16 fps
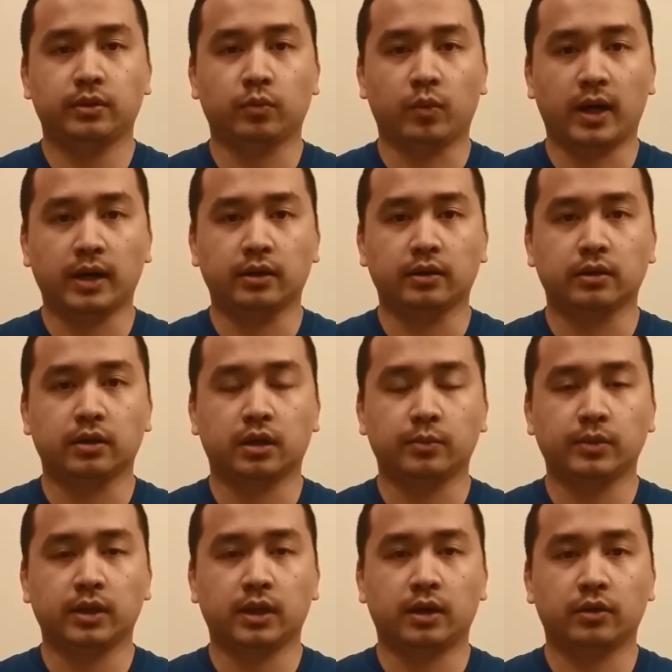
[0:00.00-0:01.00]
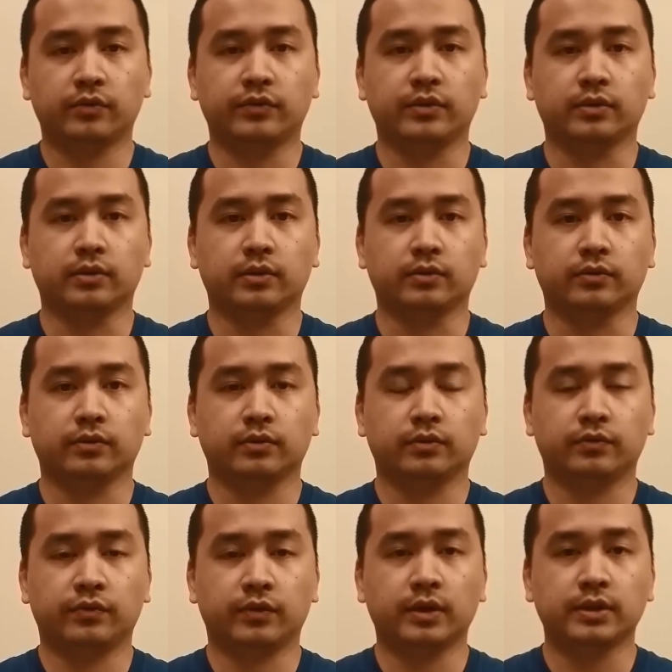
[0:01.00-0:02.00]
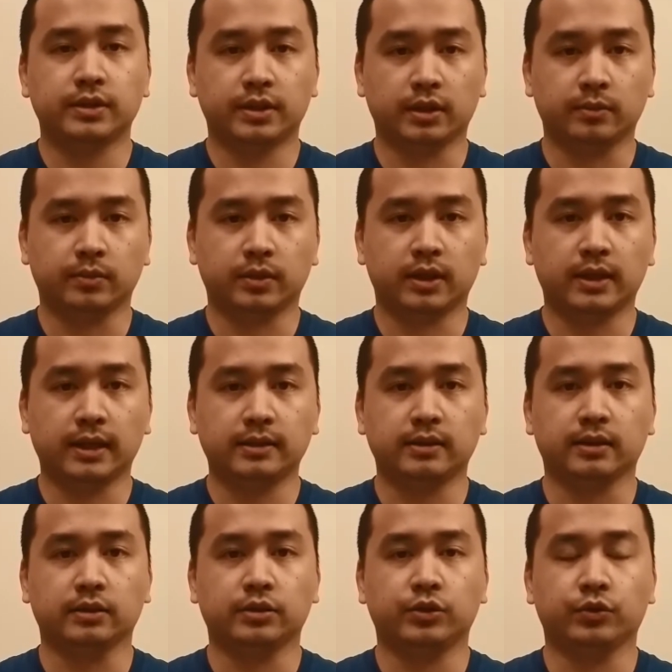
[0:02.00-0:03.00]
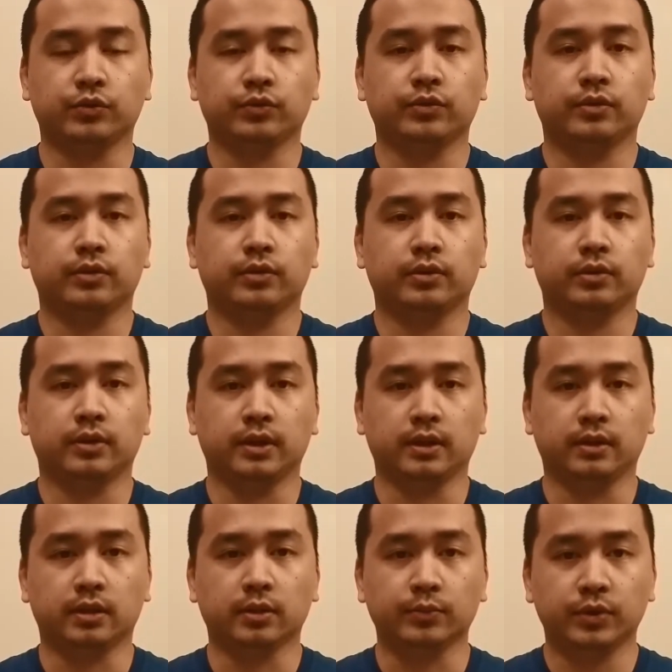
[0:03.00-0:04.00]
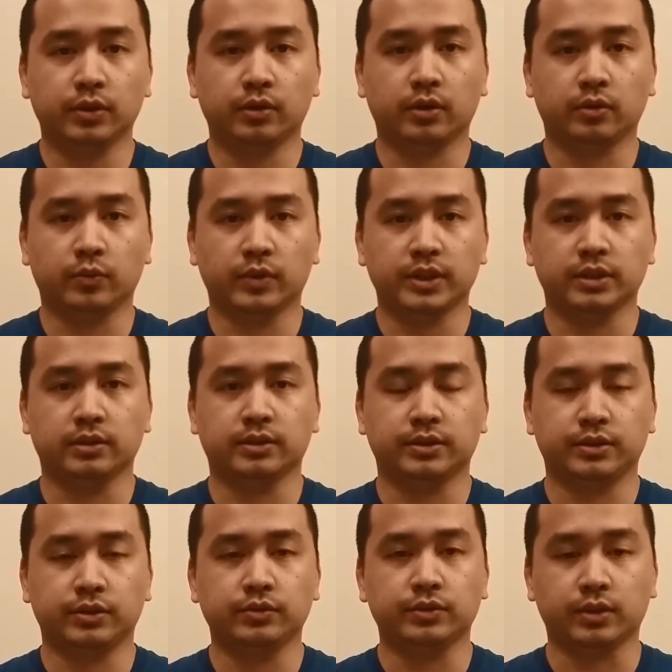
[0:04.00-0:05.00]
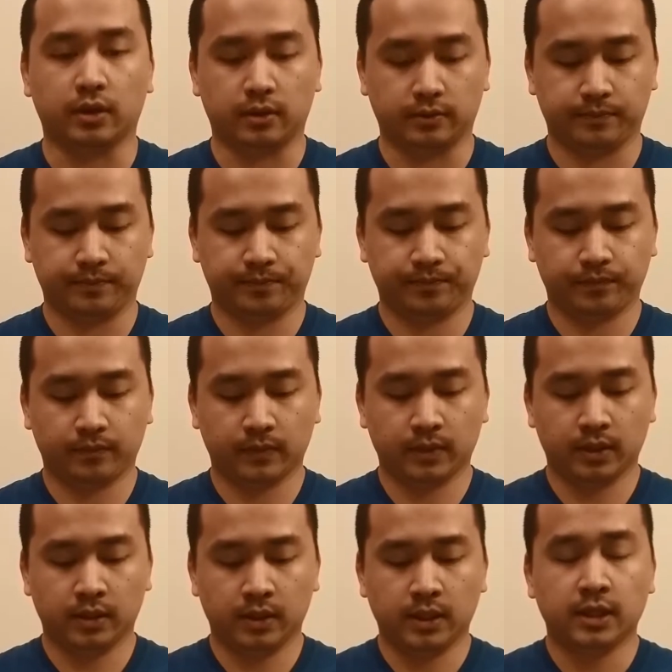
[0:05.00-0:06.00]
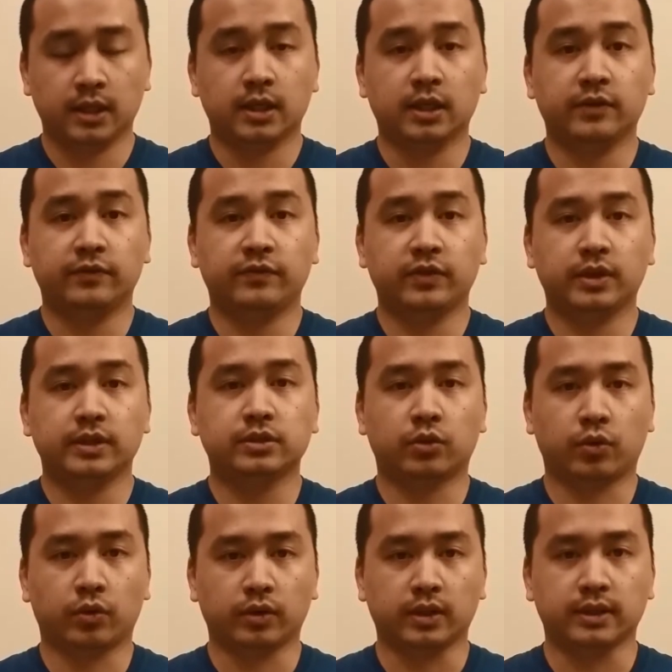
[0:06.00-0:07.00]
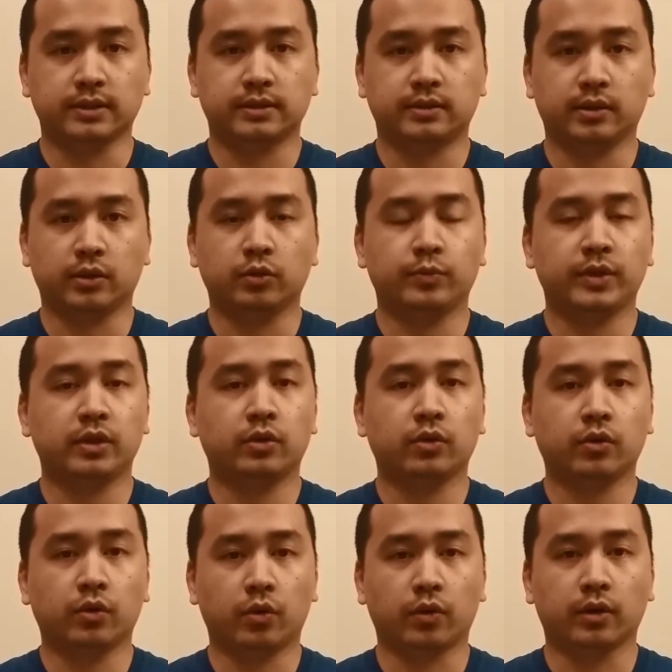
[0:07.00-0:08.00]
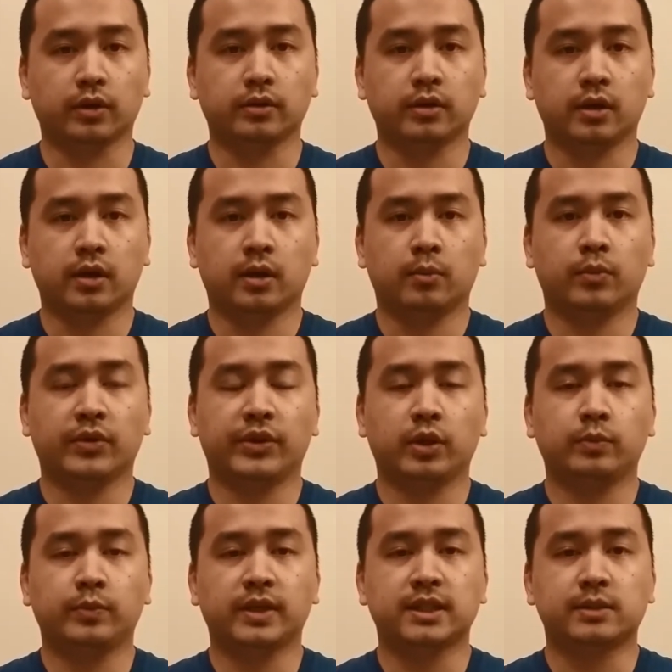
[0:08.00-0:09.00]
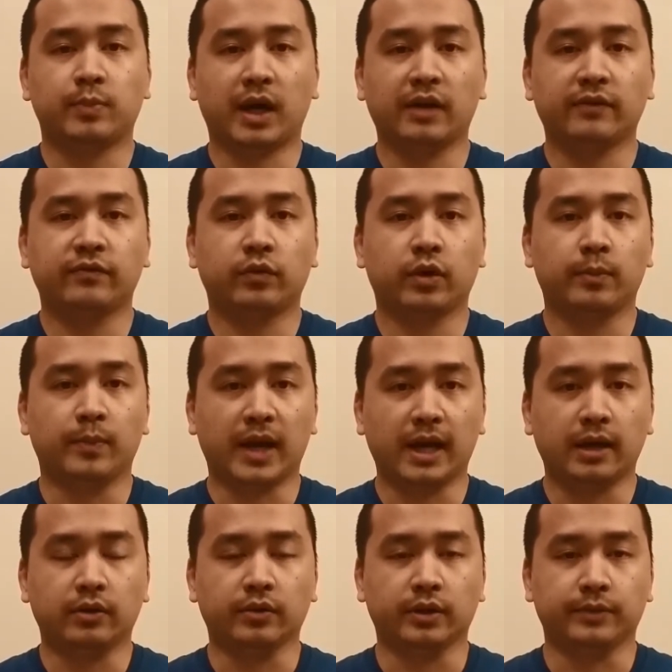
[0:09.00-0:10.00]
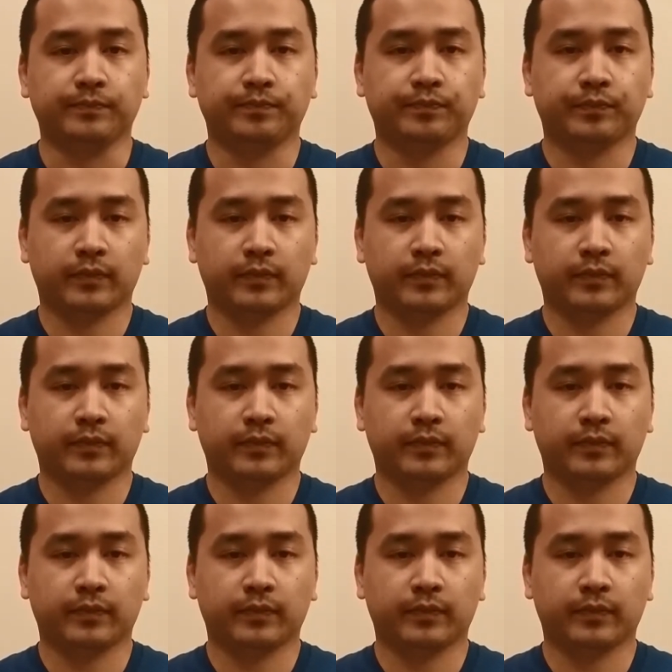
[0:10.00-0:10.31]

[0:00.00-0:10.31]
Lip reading: a wire coming out of the front tip connecting it to the computer on which it is used on. If it is cordless, there will be no cord, but there will be a spot for a battery.